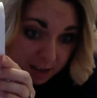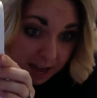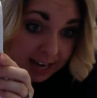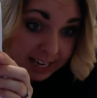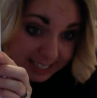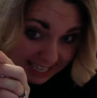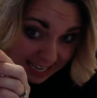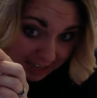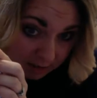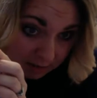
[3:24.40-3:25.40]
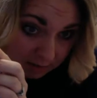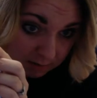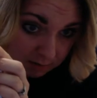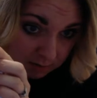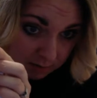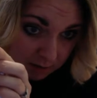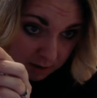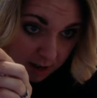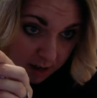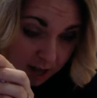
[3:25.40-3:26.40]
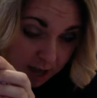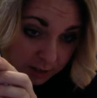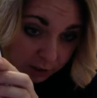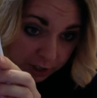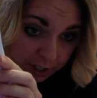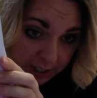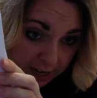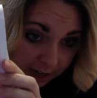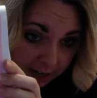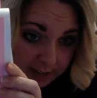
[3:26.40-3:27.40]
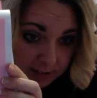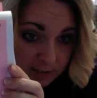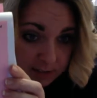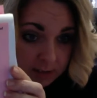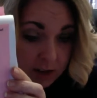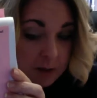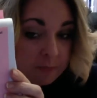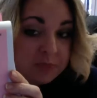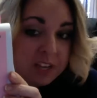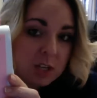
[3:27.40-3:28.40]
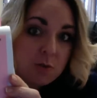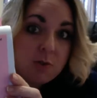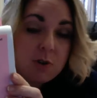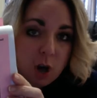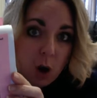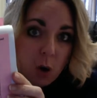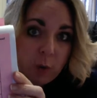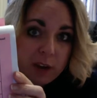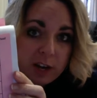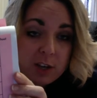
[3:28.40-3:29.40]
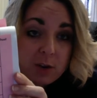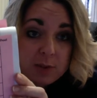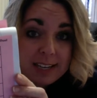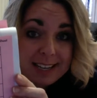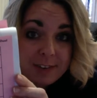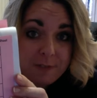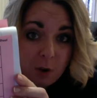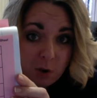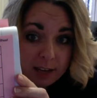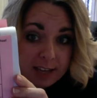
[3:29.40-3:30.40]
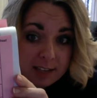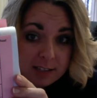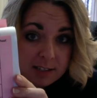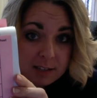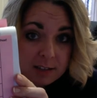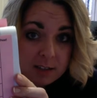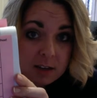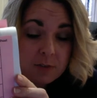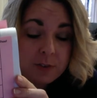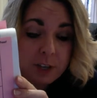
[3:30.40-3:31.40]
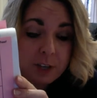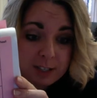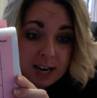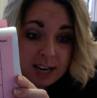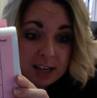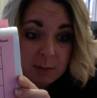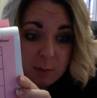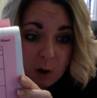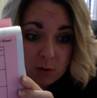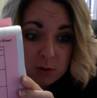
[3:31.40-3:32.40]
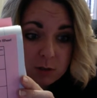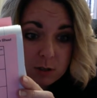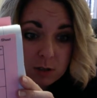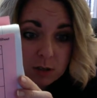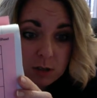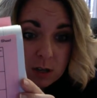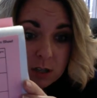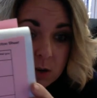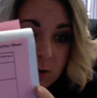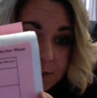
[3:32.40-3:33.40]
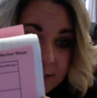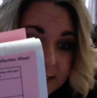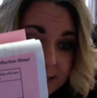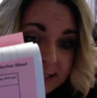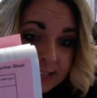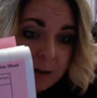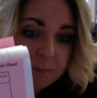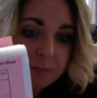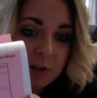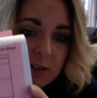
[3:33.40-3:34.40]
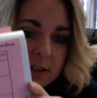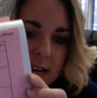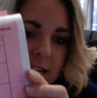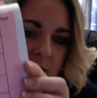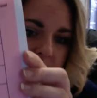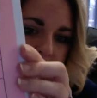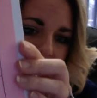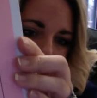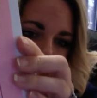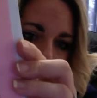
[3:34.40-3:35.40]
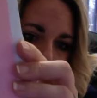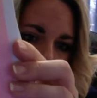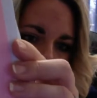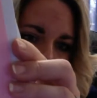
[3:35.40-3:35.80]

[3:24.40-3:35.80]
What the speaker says: and a D on the learning targets, then you know where you need to focus for your studying the most. So on this example that I just did,